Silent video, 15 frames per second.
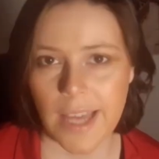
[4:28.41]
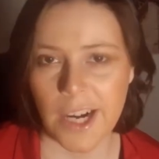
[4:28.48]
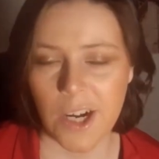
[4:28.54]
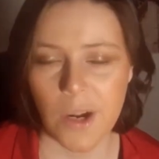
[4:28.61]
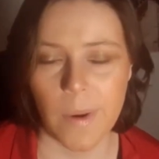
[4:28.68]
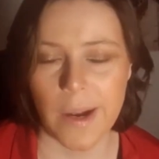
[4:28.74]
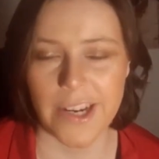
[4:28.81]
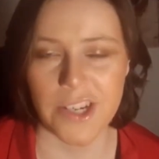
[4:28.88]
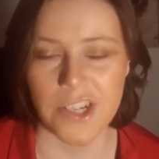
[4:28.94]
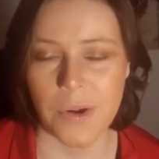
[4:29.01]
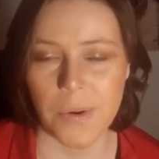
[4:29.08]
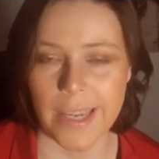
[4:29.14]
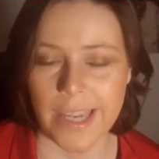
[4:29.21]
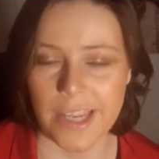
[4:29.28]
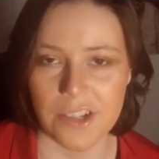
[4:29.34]
I don't know why a
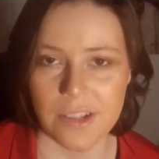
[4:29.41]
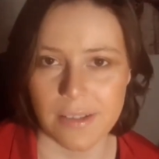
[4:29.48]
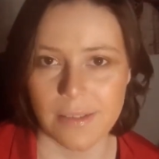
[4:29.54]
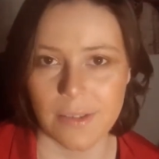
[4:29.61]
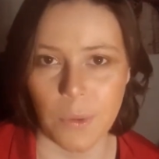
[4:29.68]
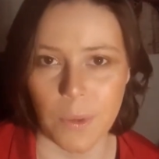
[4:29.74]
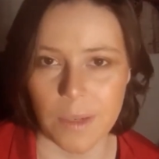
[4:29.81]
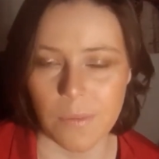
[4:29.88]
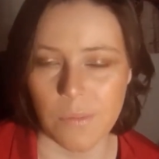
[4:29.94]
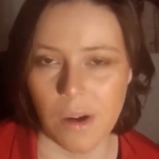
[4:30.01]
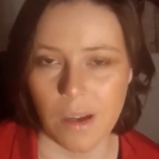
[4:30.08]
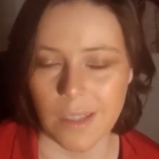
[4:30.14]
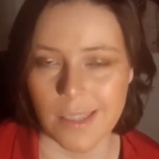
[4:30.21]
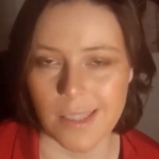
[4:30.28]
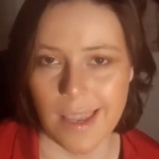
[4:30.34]
show can't just quit
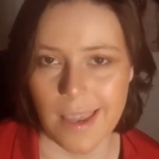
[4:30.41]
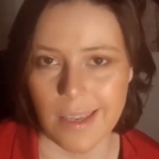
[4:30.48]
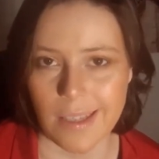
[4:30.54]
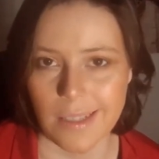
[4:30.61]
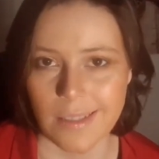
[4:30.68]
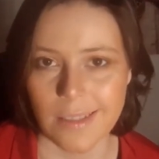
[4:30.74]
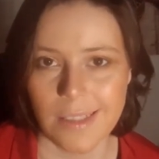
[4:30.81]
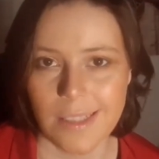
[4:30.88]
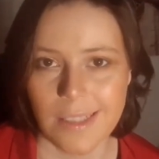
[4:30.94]
while it's ahead.